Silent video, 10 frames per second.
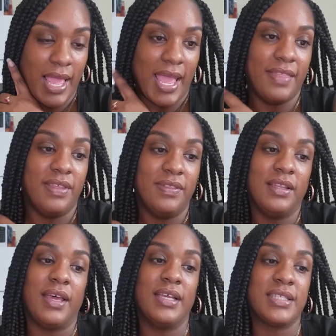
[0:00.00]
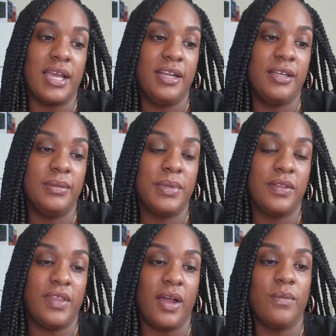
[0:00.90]
And then the last item
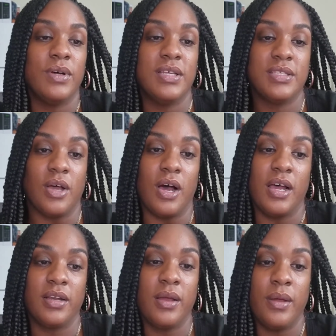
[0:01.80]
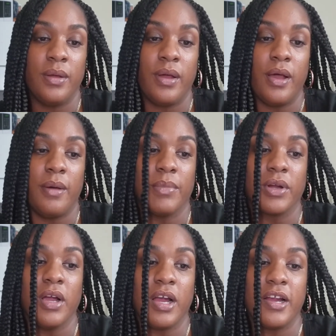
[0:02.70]
that was on uh,
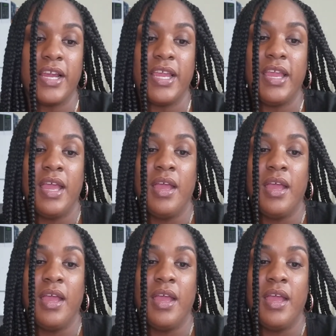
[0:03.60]
Mercari